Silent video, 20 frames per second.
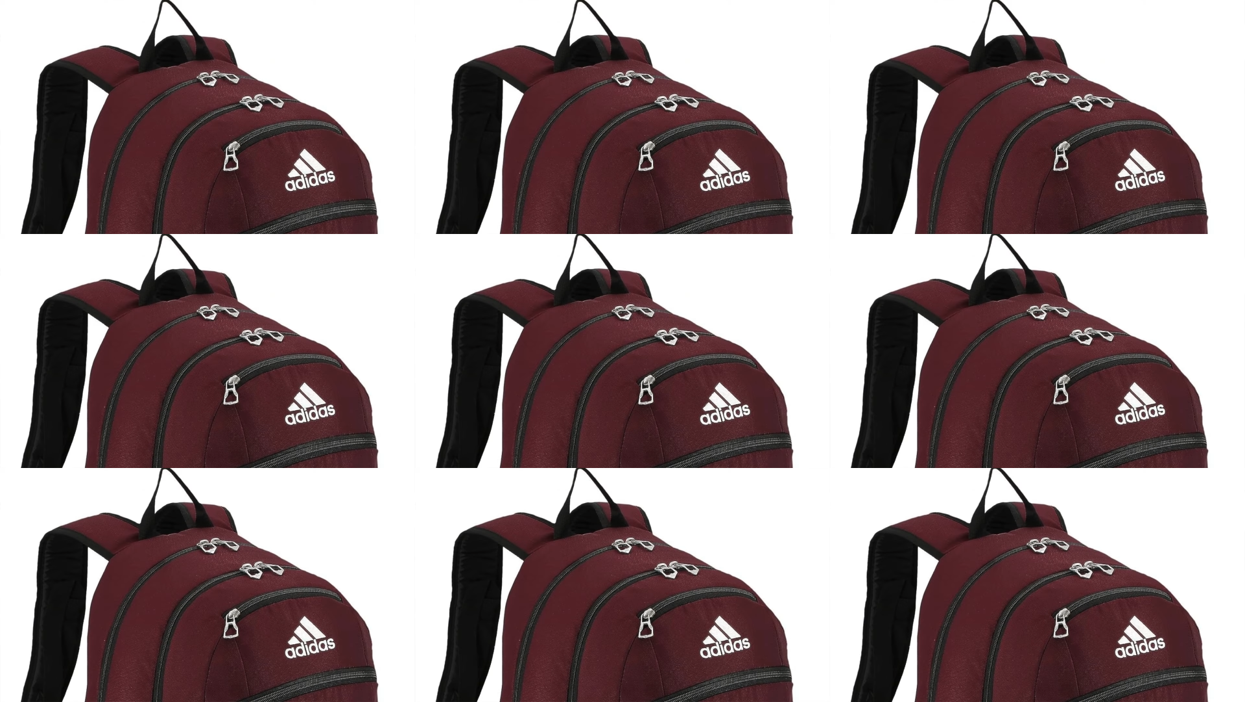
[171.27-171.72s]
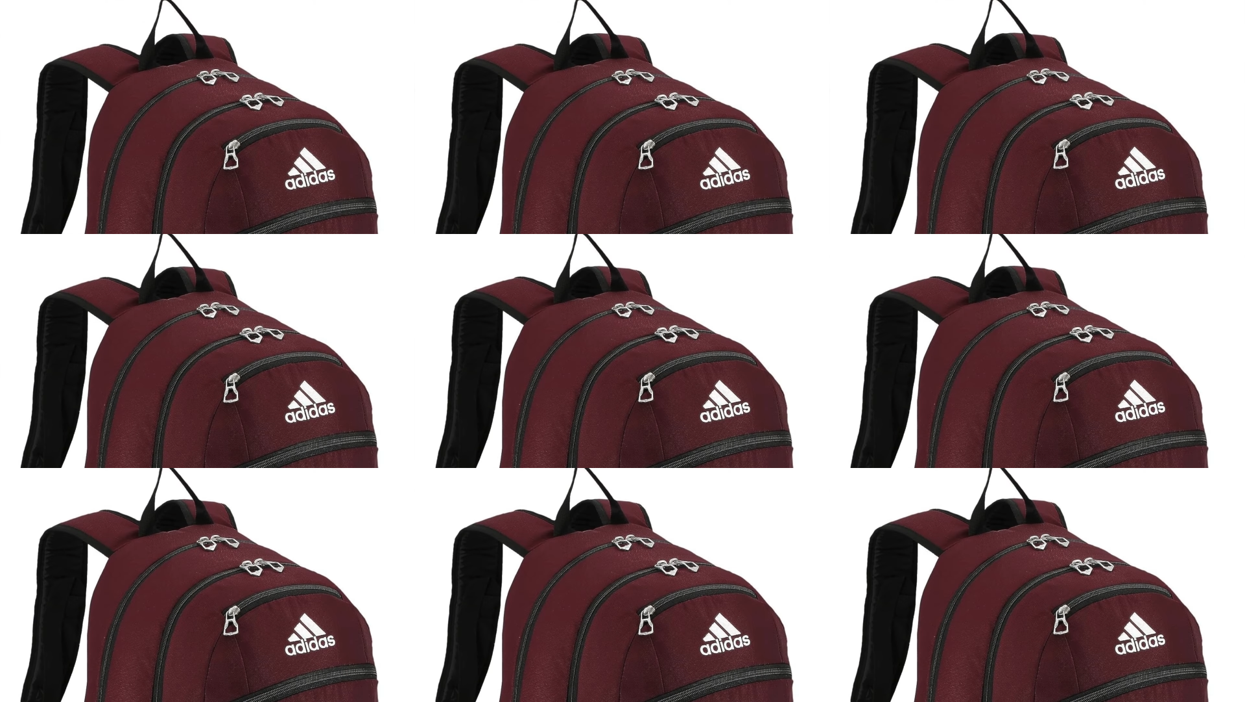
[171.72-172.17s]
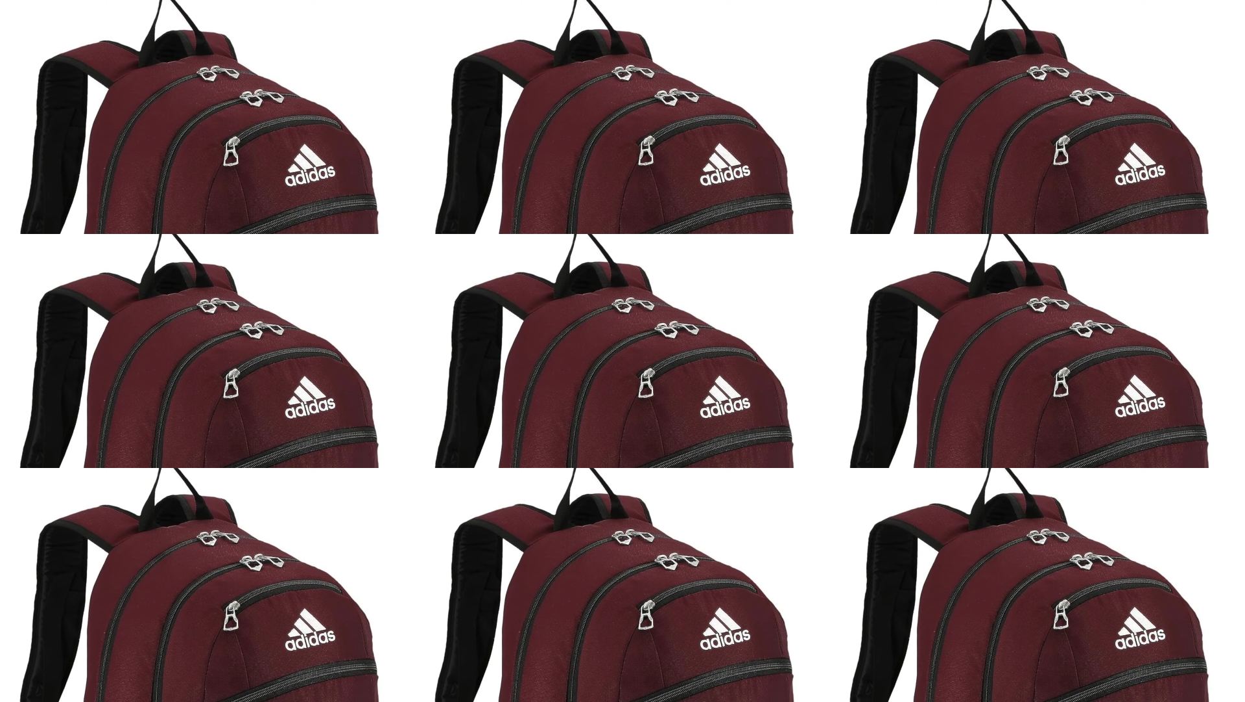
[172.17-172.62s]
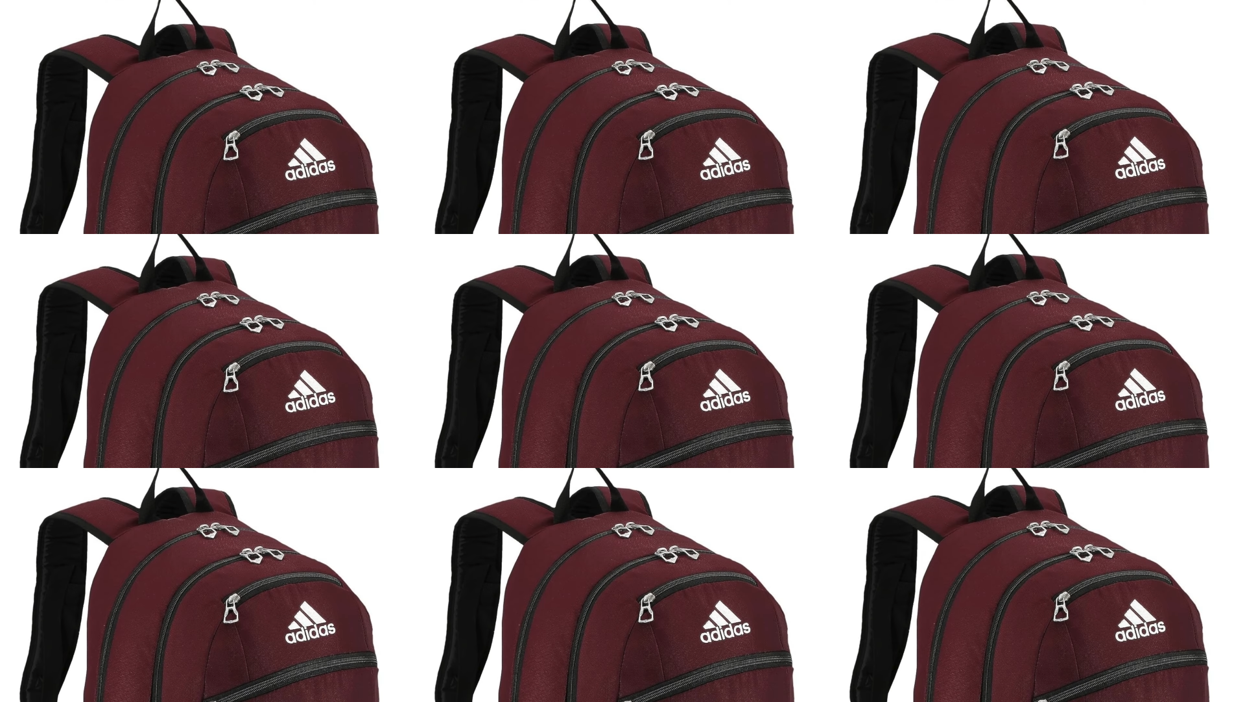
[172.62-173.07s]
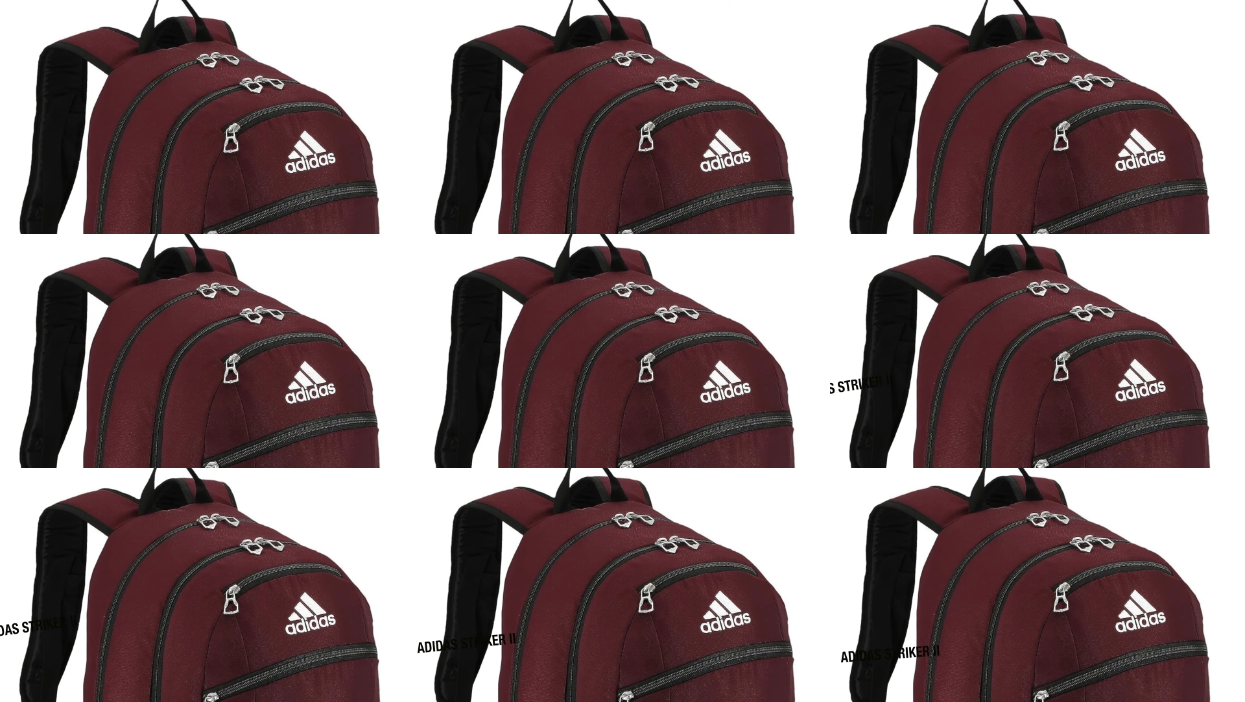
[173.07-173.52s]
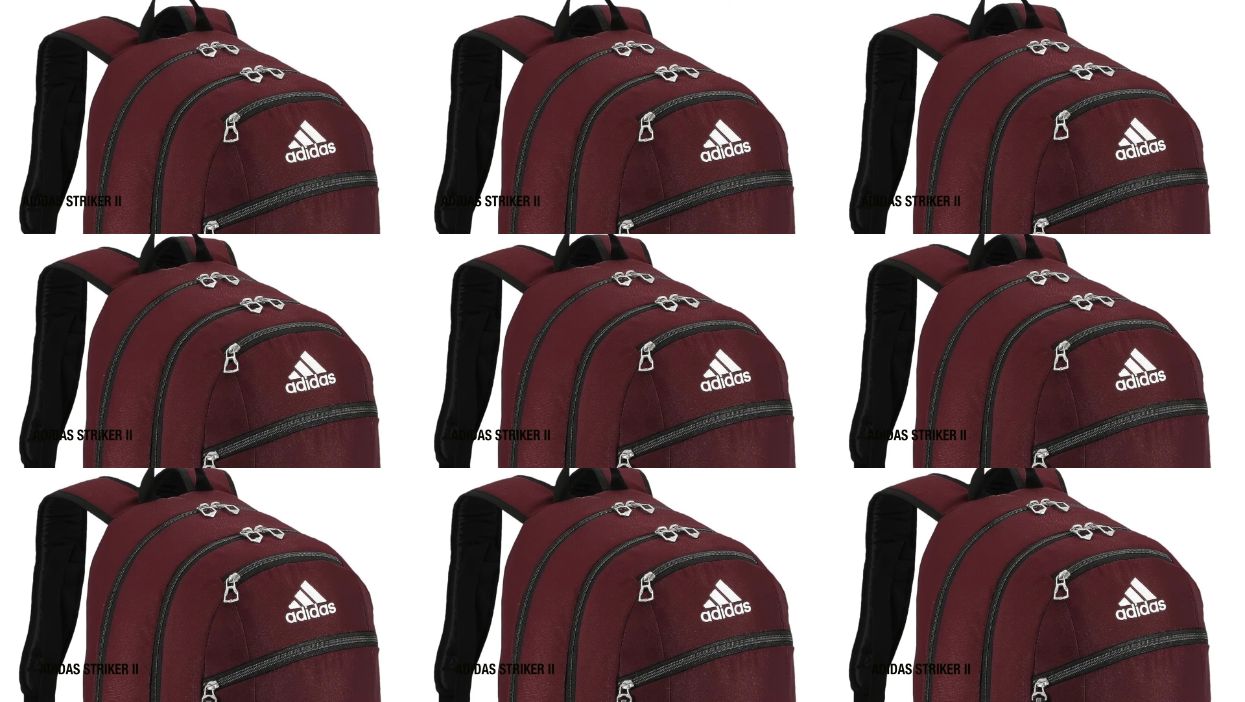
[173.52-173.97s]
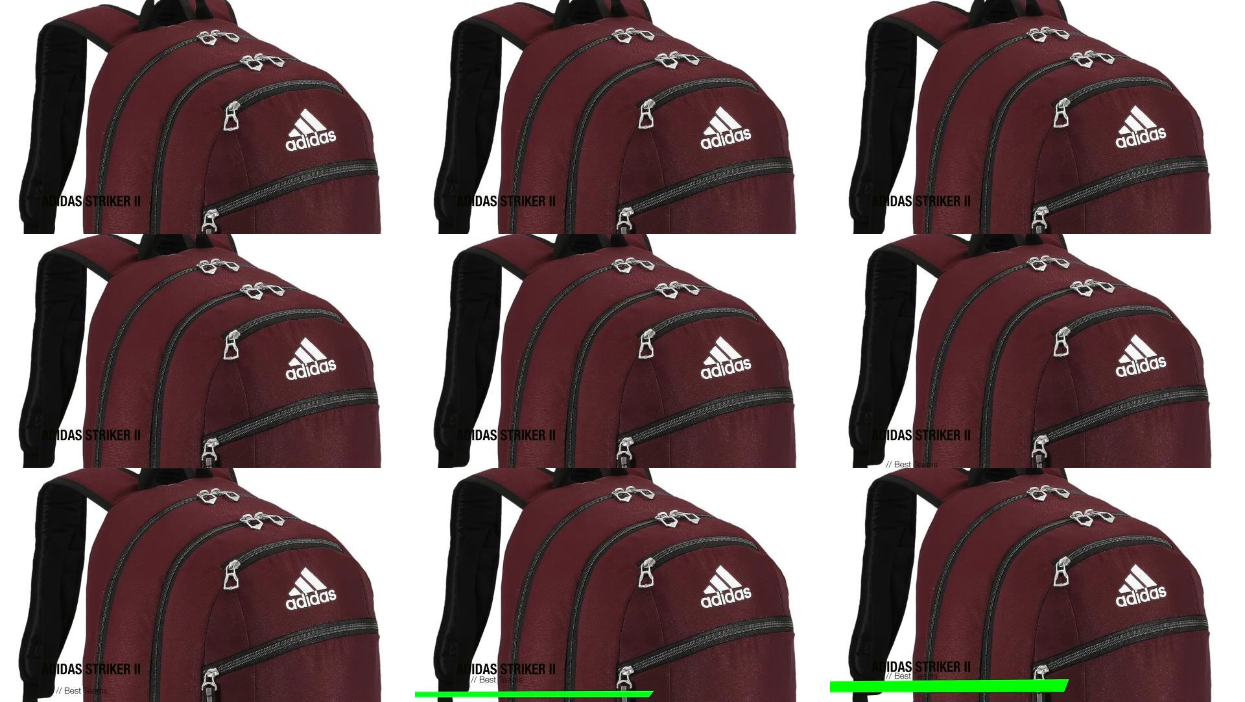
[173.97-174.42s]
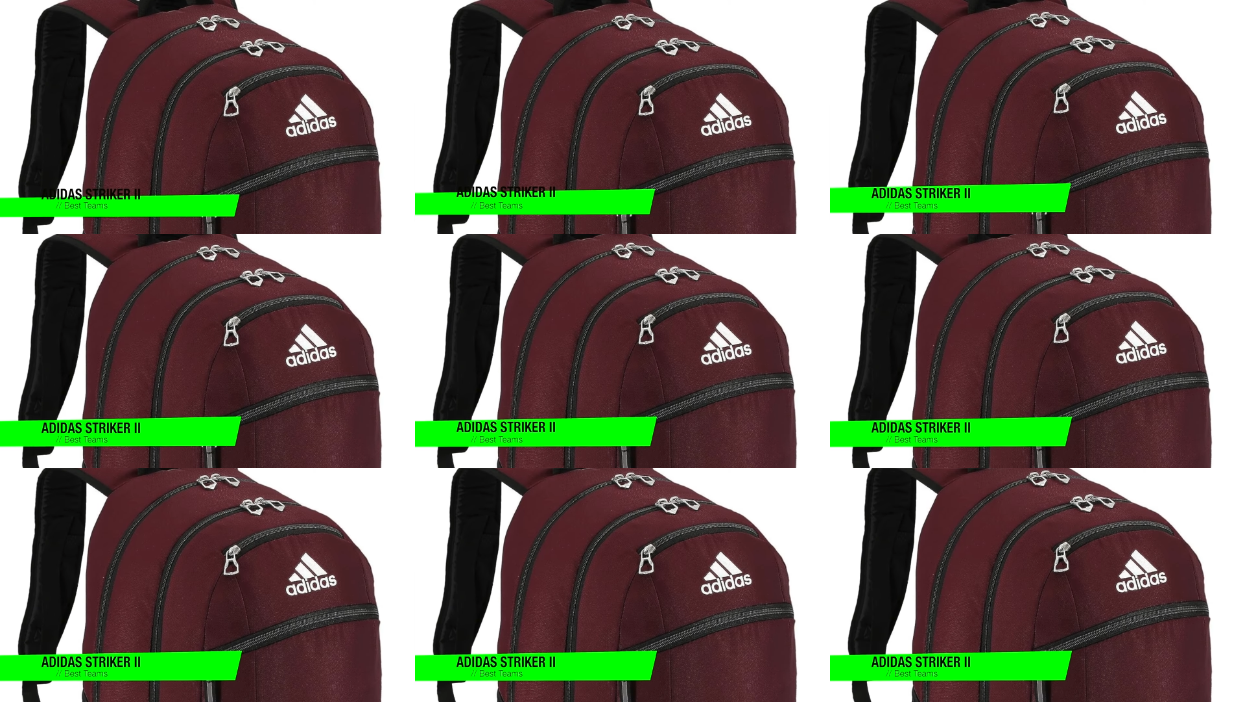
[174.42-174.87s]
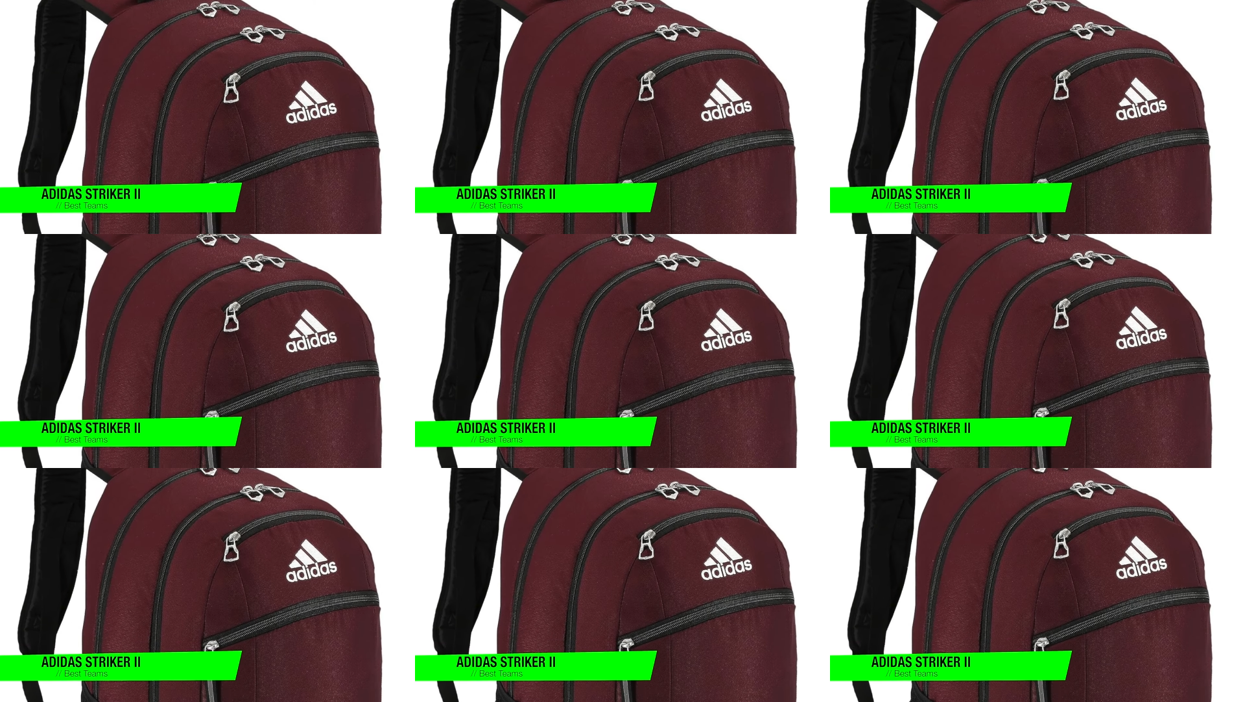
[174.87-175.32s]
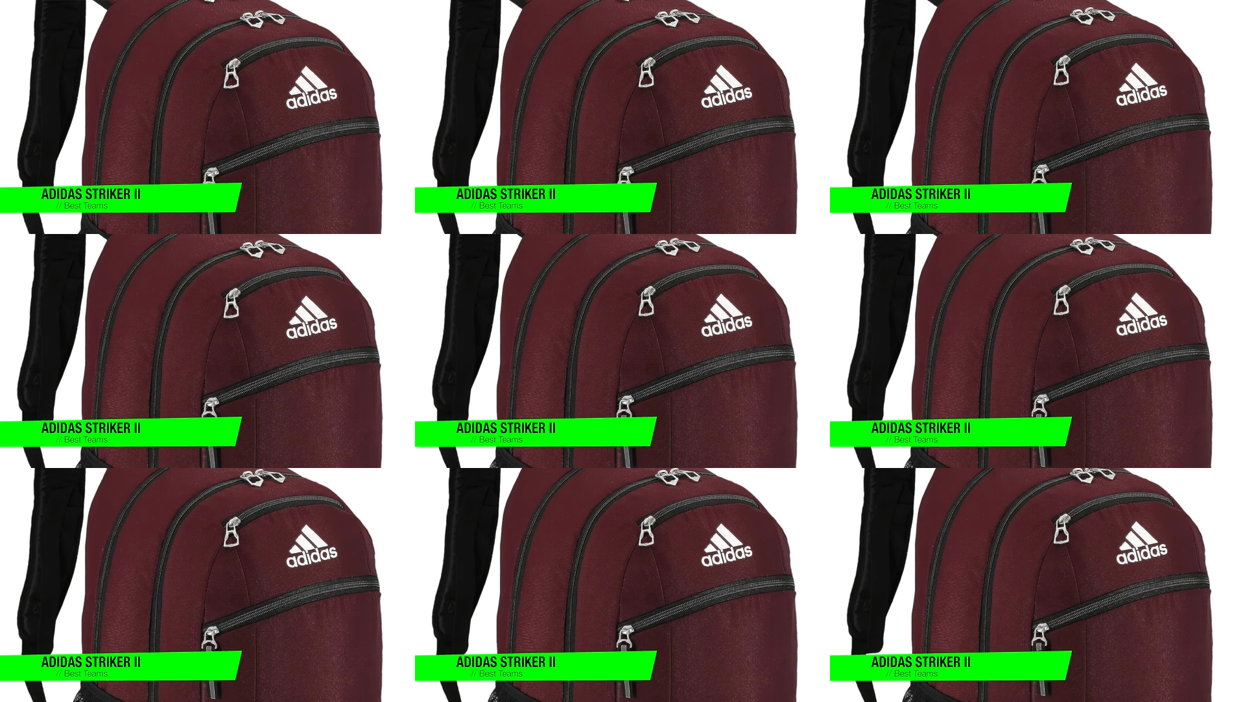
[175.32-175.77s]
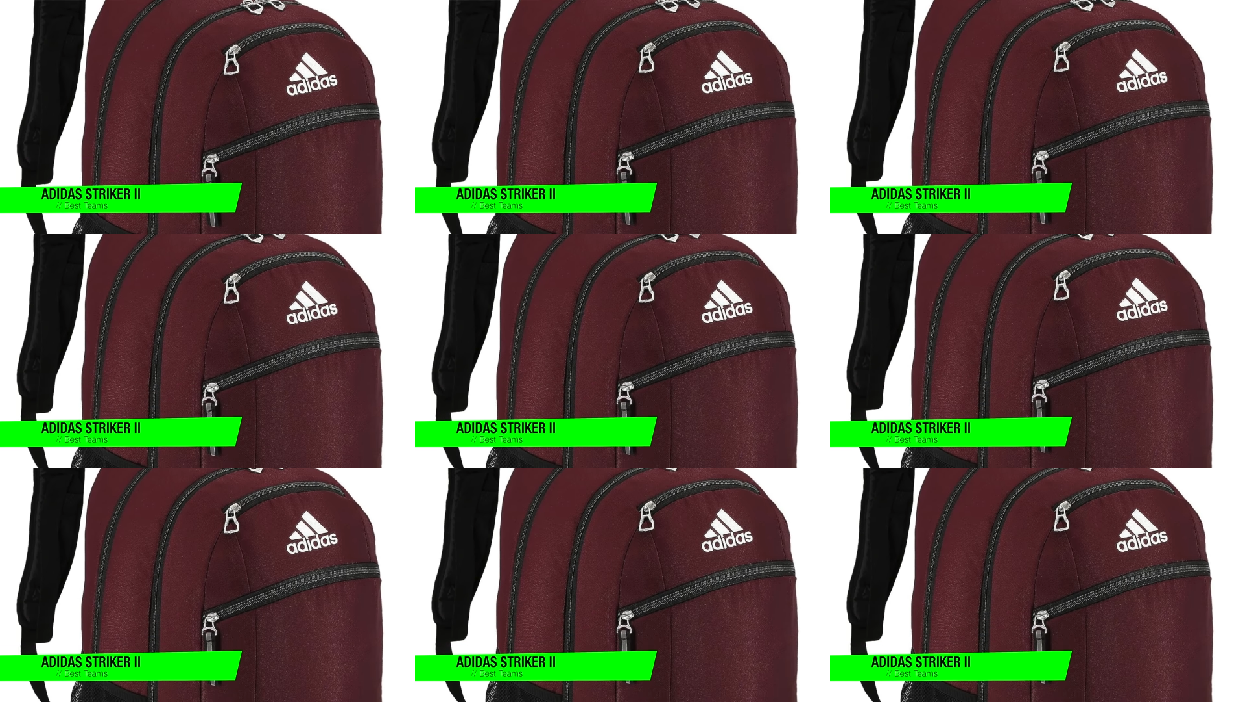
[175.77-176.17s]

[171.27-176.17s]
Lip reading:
(no speaker visible)